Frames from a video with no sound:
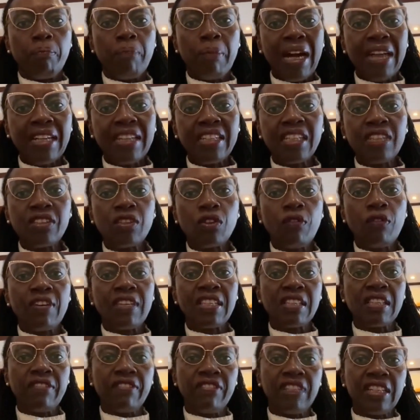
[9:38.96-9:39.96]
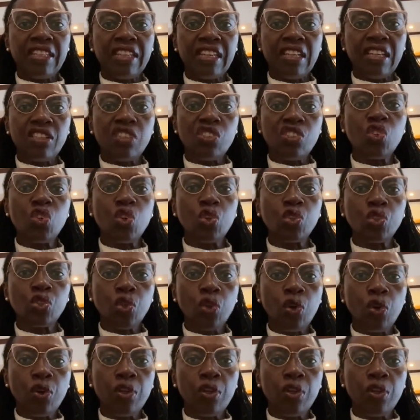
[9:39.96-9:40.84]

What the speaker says: mandate over civilians not